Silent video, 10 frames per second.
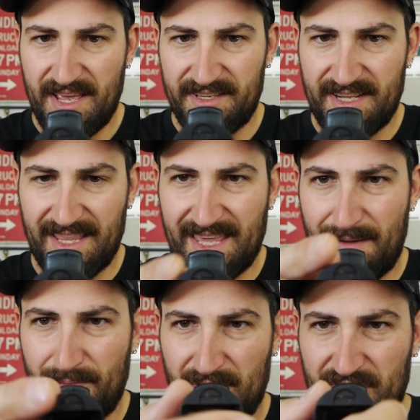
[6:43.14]
there's not
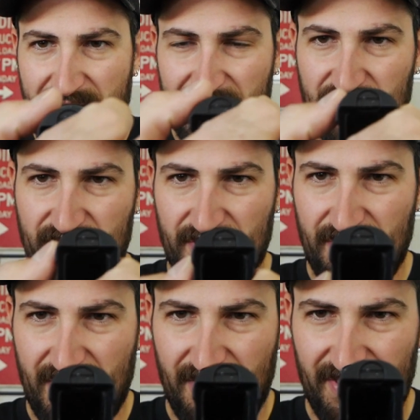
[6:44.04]
that much extra
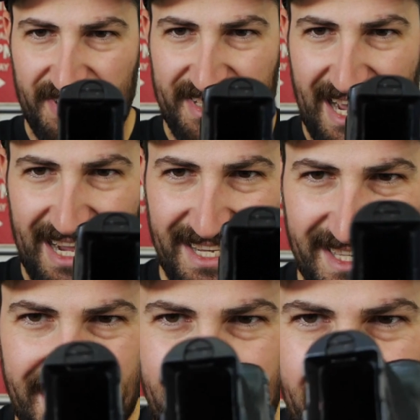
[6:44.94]
on the
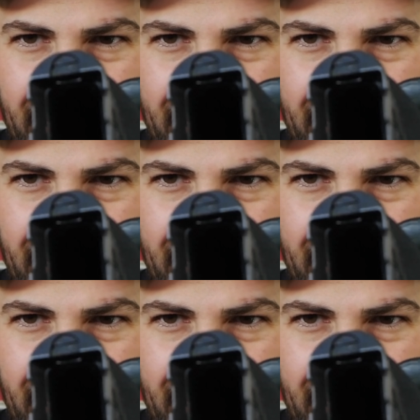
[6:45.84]
sides.